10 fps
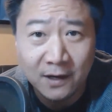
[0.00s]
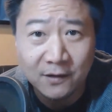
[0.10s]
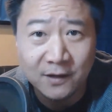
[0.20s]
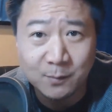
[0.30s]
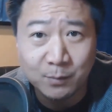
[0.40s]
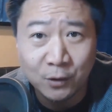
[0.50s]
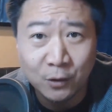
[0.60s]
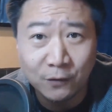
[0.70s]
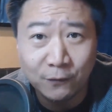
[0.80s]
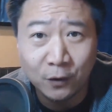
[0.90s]
this
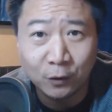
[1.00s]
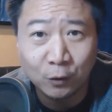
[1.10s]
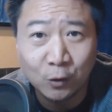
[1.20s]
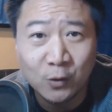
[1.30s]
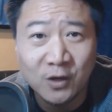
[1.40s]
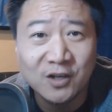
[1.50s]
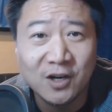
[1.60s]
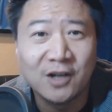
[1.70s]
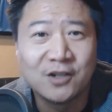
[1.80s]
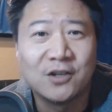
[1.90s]
beautiful Luka
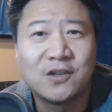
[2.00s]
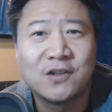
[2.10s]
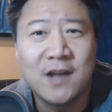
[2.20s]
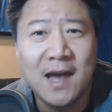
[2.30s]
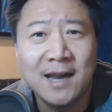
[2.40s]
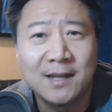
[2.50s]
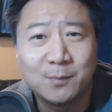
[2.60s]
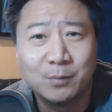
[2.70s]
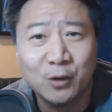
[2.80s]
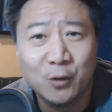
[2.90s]
Doncic status
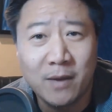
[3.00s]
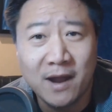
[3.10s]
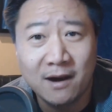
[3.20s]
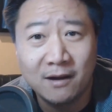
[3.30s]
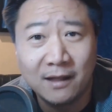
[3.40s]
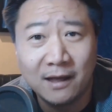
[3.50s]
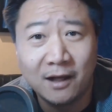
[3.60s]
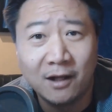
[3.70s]
blue parallel.